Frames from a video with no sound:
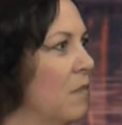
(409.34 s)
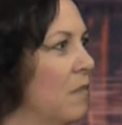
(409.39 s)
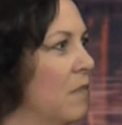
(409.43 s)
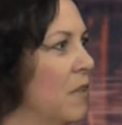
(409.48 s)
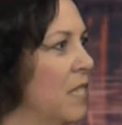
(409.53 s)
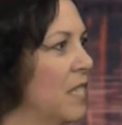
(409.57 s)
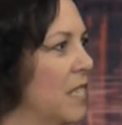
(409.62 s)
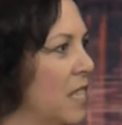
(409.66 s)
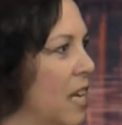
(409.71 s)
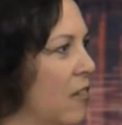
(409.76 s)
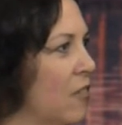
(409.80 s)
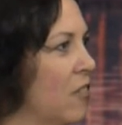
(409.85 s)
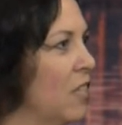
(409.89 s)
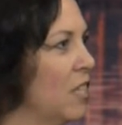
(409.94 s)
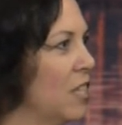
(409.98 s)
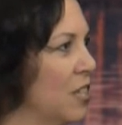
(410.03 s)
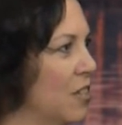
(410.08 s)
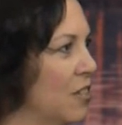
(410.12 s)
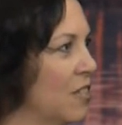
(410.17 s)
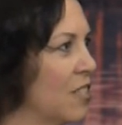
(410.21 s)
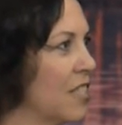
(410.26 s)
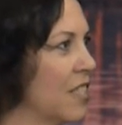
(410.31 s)
But 7
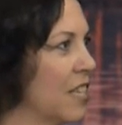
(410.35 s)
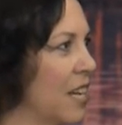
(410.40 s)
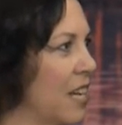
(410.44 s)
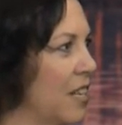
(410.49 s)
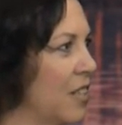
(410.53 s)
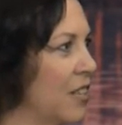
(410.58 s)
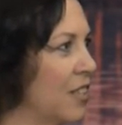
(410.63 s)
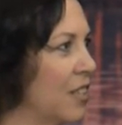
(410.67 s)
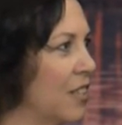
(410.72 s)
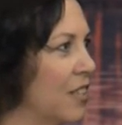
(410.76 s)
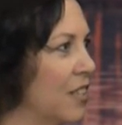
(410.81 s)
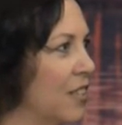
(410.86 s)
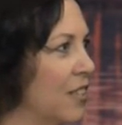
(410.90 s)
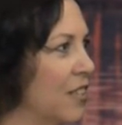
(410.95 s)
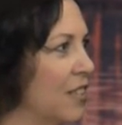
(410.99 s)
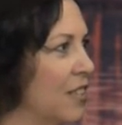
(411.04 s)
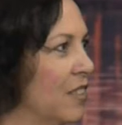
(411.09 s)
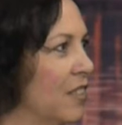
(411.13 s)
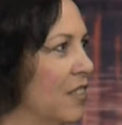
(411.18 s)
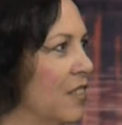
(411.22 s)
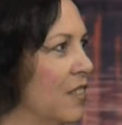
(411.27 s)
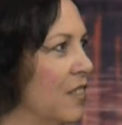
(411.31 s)
years later,
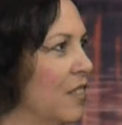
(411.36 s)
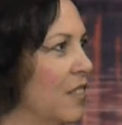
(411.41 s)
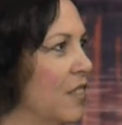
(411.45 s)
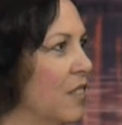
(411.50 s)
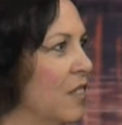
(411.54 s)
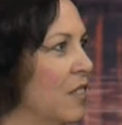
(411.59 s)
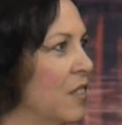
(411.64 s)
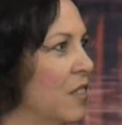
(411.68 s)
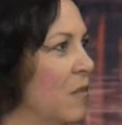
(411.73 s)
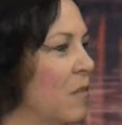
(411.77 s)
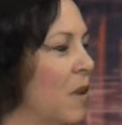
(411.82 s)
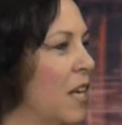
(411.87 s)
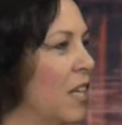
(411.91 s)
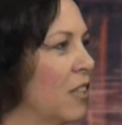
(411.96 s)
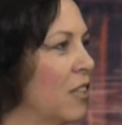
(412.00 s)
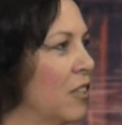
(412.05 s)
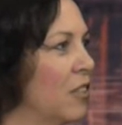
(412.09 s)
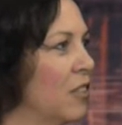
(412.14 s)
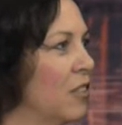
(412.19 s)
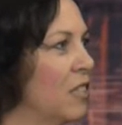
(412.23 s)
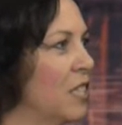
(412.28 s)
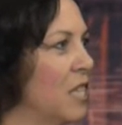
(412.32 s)
the
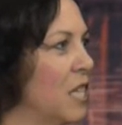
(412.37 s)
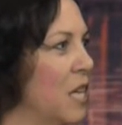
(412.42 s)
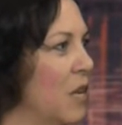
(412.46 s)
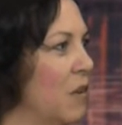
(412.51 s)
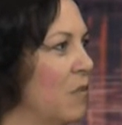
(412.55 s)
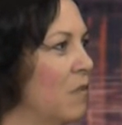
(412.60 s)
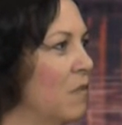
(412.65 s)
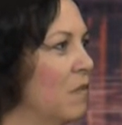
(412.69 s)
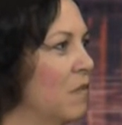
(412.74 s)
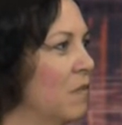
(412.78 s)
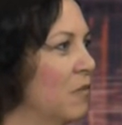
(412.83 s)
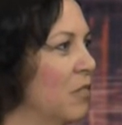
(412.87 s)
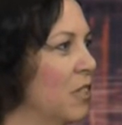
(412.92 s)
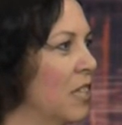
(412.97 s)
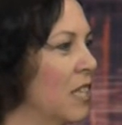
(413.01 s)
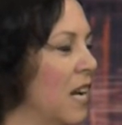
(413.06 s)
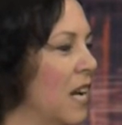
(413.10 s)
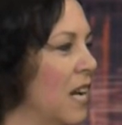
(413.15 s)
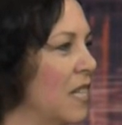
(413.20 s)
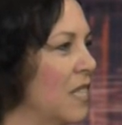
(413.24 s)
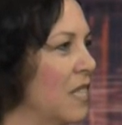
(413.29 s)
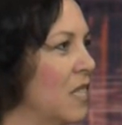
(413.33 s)
medical team
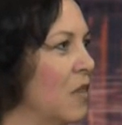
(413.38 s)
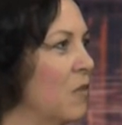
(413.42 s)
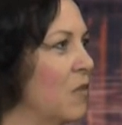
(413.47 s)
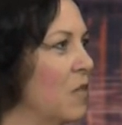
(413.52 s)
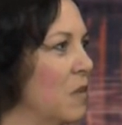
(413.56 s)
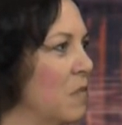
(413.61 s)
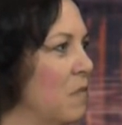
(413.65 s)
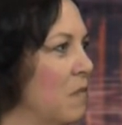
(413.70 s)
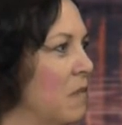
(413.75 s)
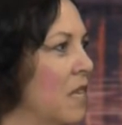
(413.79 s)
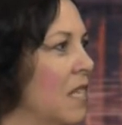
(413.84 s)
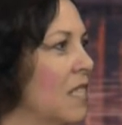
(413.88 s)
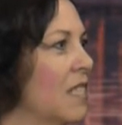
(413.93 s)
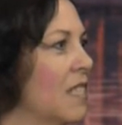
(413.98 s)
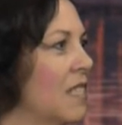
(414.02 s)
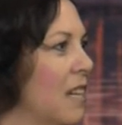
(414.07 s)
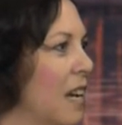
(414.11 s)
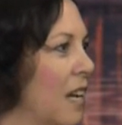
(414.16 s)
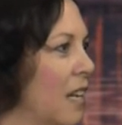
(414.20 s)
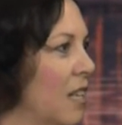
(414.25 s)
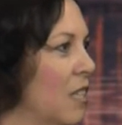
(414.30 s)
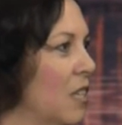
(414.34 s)
realized it was a
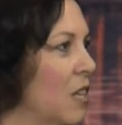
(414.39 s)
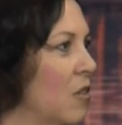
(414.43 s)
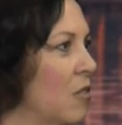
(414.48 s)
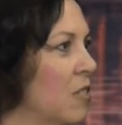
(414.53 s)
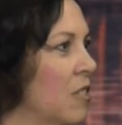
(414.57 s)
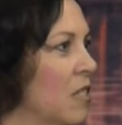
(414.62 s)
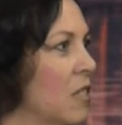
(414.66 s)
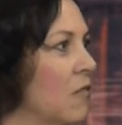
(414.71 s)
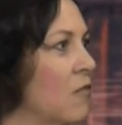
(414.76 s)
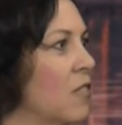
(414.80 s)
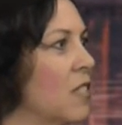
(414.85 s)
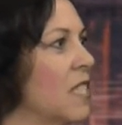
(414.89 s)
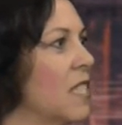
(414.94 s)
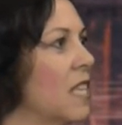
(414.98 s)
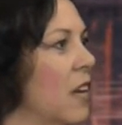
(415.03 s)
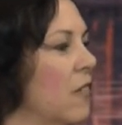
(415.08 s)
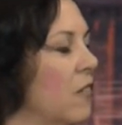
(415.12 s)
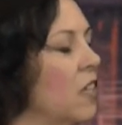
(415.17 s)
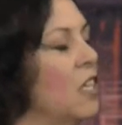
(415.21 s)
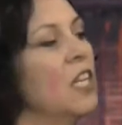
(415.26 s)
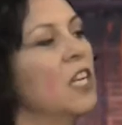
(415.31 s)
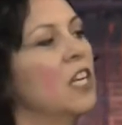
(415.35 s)
misdiagnosis. For
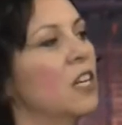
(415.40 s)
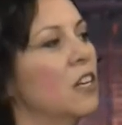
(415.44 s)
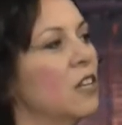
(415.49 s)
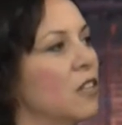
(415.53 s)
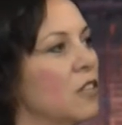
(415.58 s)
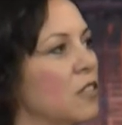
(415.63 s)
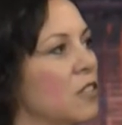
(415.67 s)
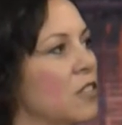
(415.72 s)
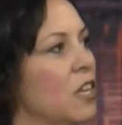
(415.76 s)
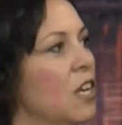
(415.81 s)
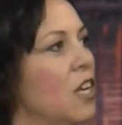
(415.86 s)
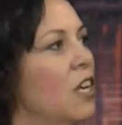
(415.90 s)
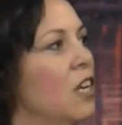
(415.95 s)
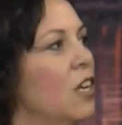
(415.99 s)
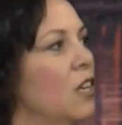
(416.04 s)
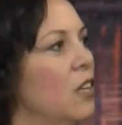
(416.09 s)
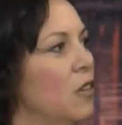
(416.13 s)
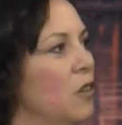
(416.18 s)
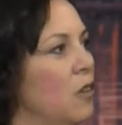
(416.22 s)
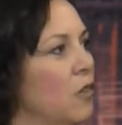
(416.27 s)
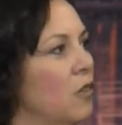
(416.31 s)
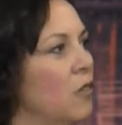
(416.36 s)
7 years,
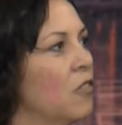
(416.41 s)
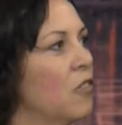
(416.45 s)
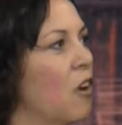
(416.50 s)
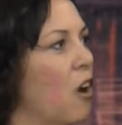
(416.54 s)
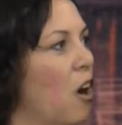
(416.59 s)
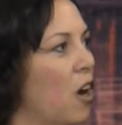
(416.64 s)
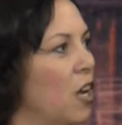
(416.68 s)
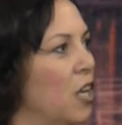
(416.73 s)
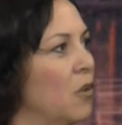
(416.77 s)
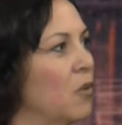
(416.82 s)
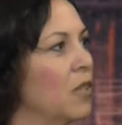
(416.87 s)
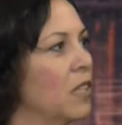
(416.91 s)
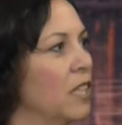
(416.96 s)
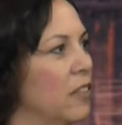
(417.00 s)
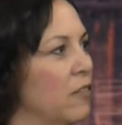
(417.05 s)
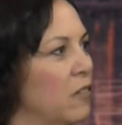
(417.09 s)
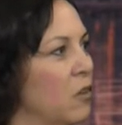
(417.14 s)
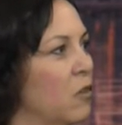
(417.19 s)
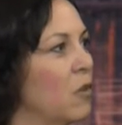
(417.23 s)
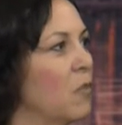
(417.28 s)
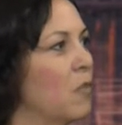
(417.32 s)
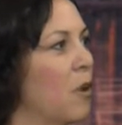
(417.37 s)
you thought you were
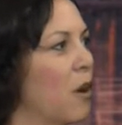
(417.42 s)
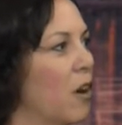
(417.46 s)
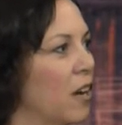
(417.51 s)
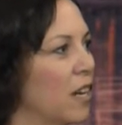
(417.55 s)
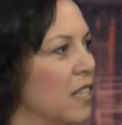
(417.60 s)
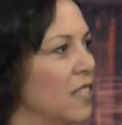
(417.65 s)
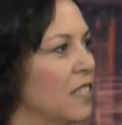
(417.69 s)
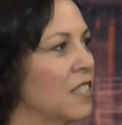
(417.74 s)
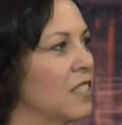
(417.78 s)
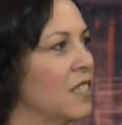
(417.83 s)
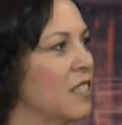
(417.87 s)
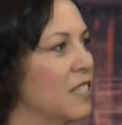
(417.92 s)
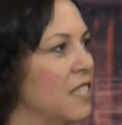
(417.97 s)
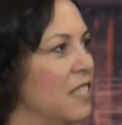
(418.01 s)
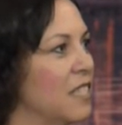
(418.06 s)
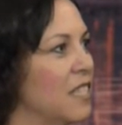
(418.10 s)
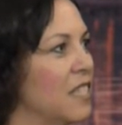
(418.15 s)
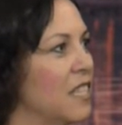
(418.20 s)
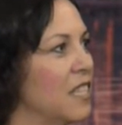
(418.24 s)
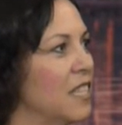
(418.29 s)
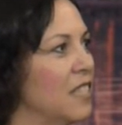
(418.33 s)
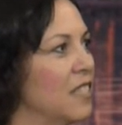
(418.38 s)
living with Parkinson's
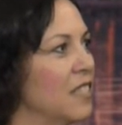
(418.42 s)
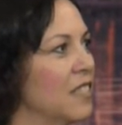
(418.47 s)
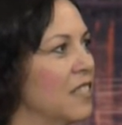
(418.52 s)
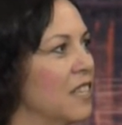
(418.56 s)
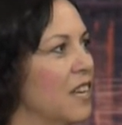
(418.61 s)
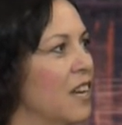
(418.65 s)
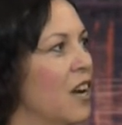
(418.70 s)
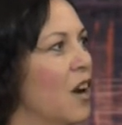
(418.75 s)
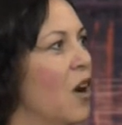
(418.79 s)
disease.